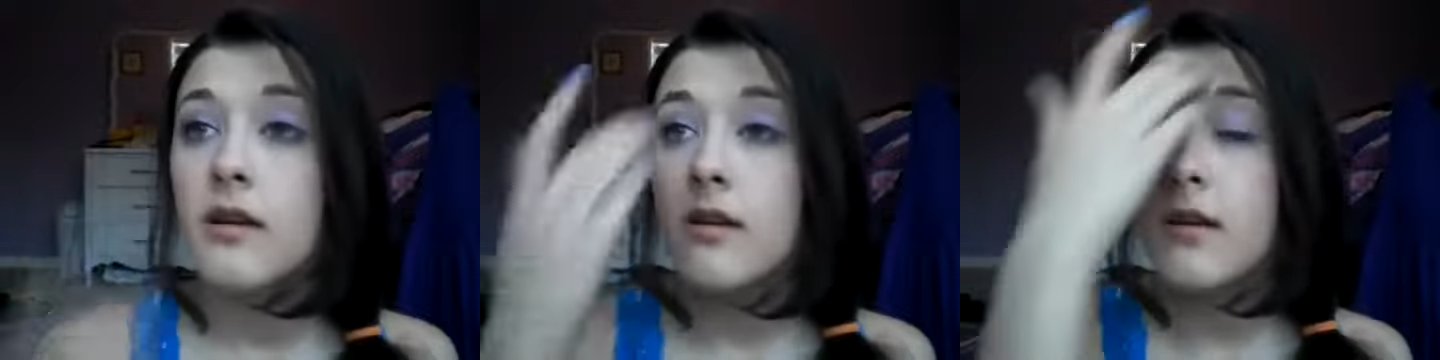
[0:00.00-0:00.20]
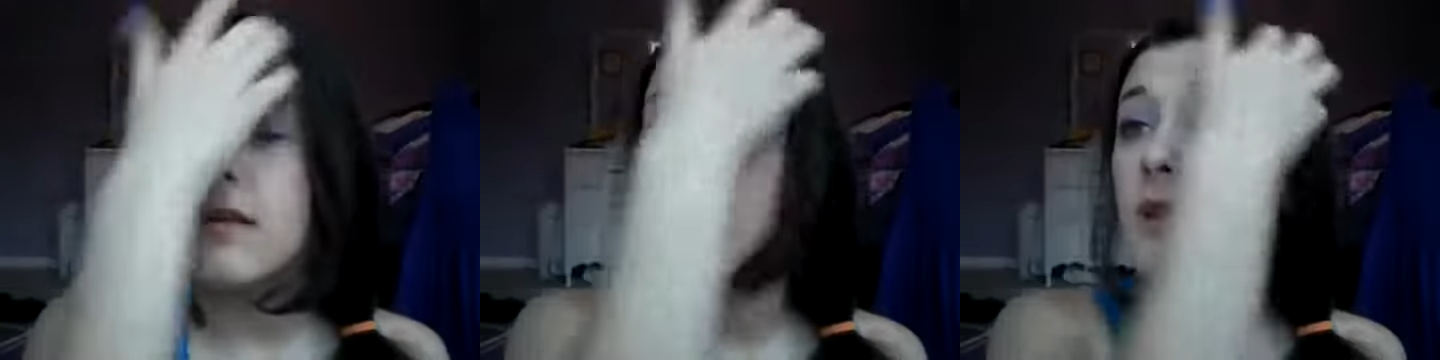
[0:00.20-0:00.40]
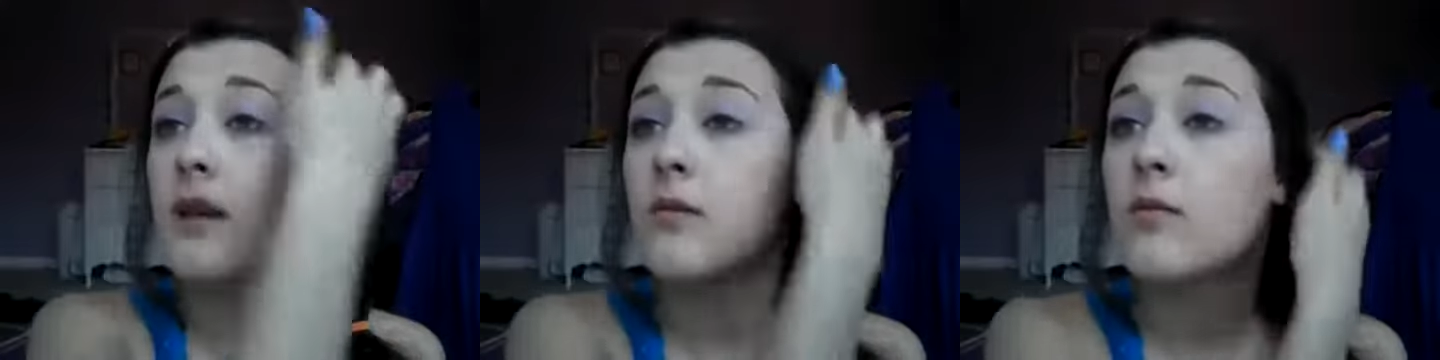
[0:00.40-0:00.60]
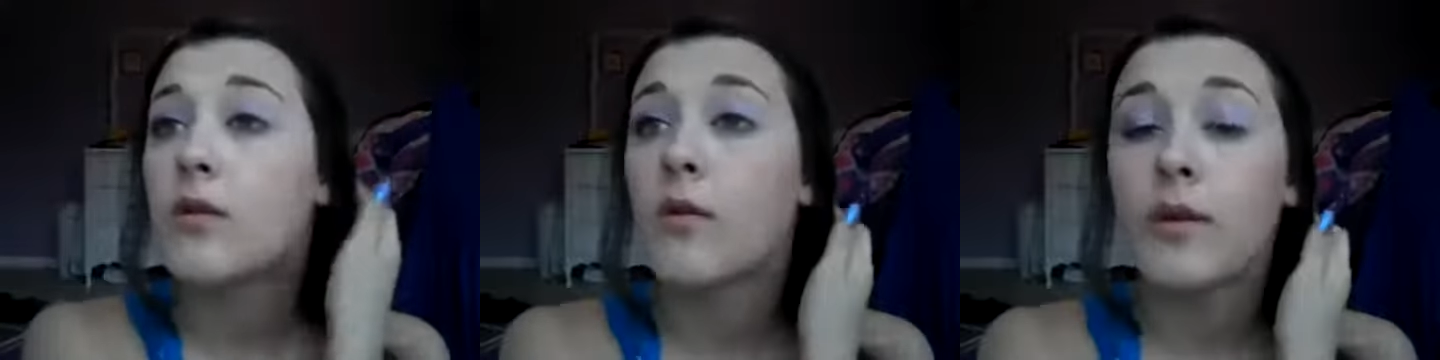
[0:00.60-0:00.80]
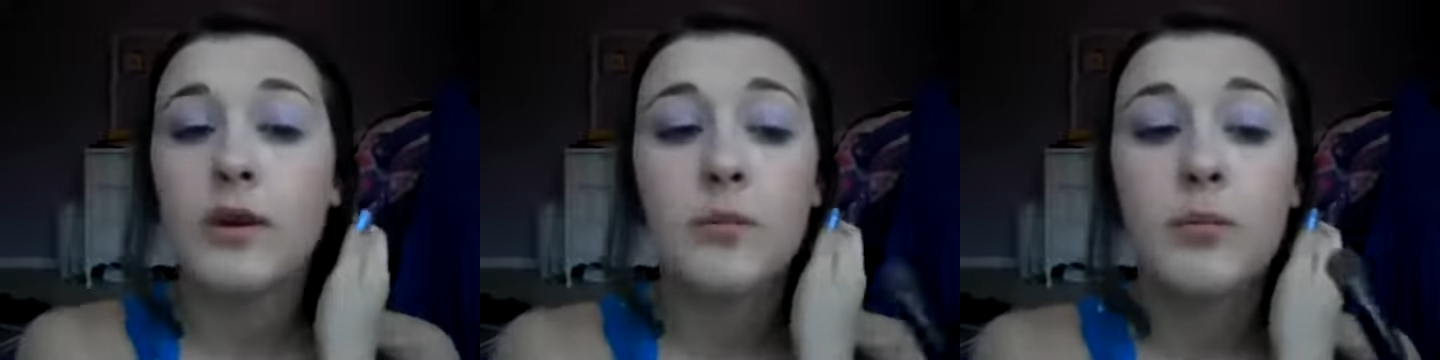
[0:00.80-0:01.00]
And then we're
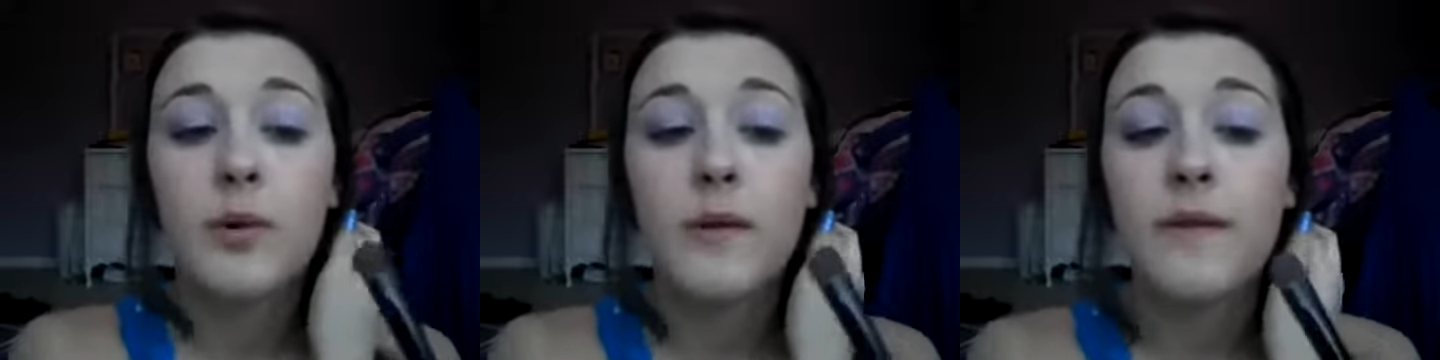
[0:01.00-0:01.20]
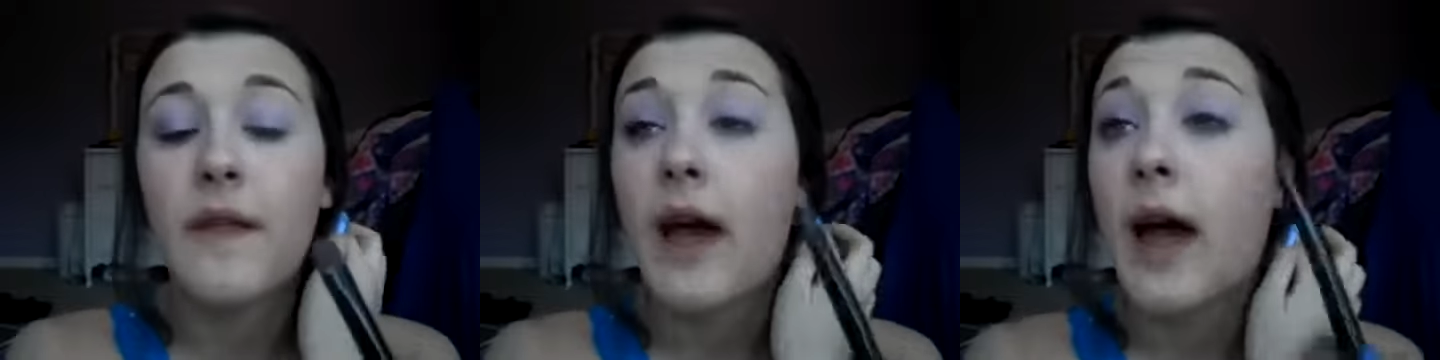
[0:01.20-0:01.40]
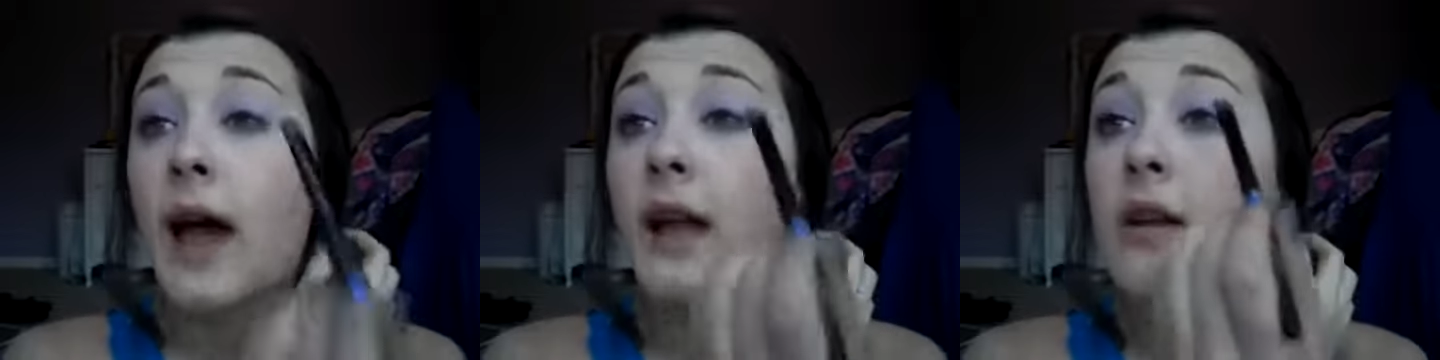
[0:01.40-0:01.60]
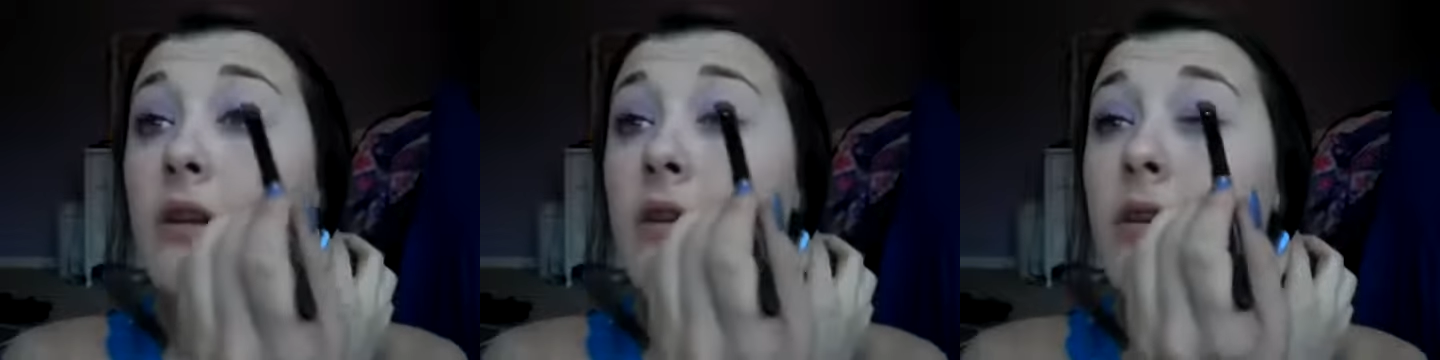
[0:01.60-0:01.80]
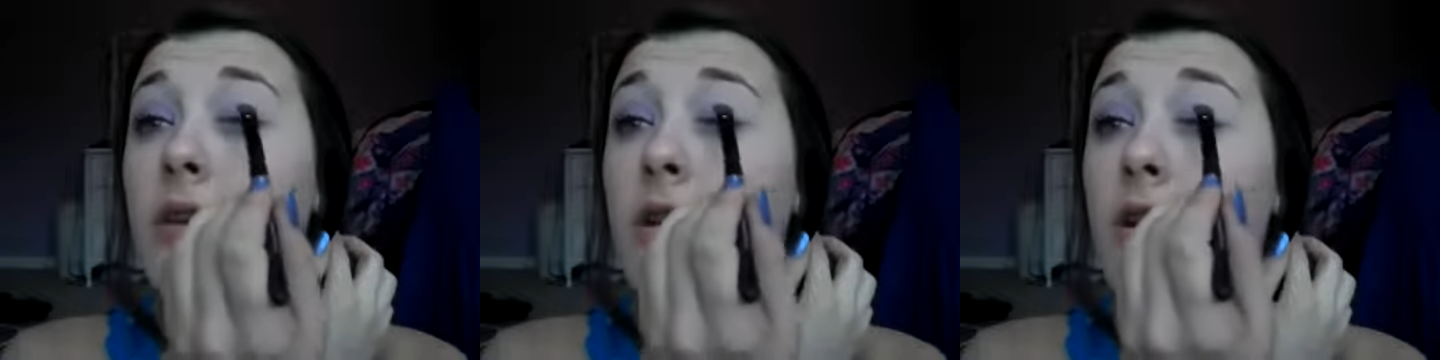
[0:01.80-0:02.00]
going to put that
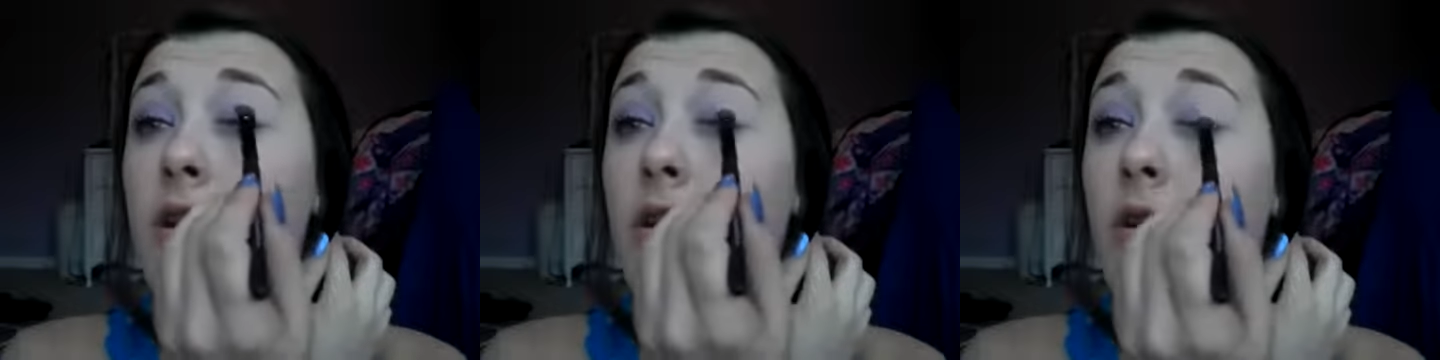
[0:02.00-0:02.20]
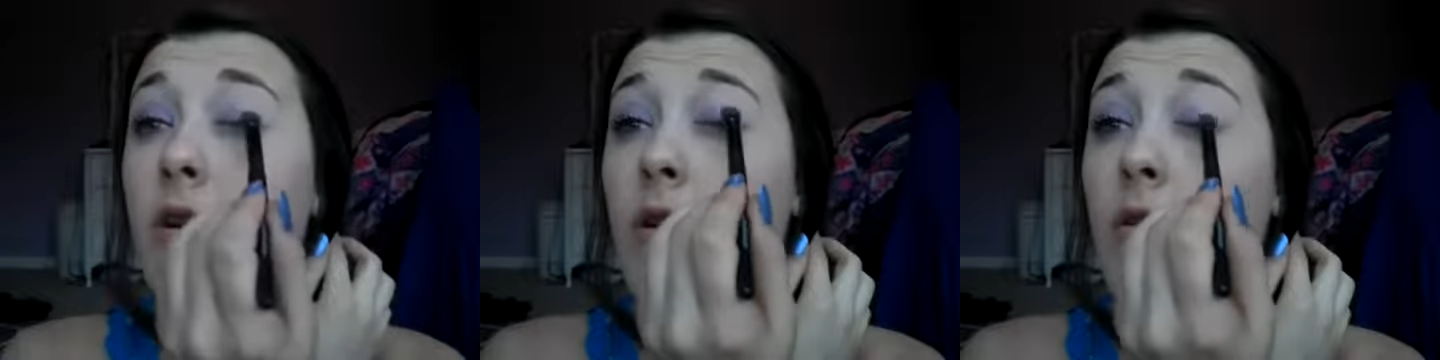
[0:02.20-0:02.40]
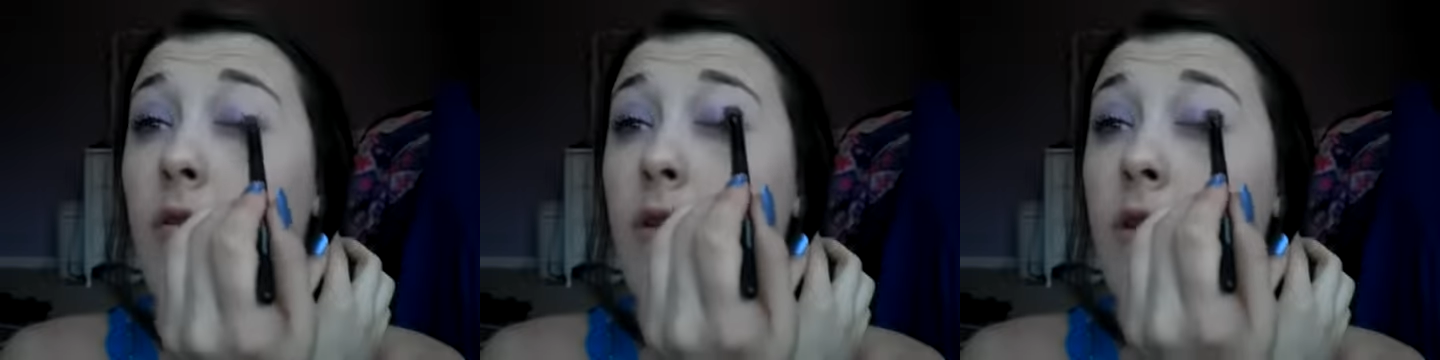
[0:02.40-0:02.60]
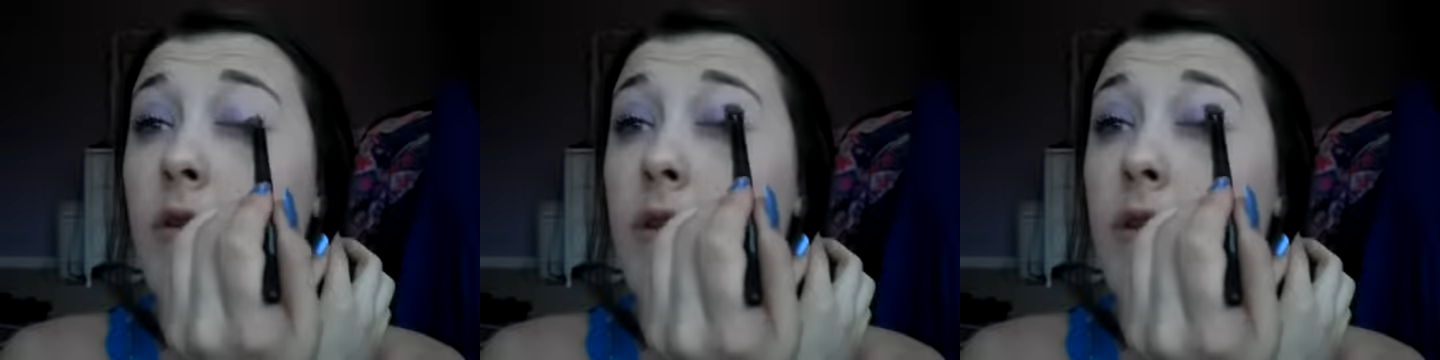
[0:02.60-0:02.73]
over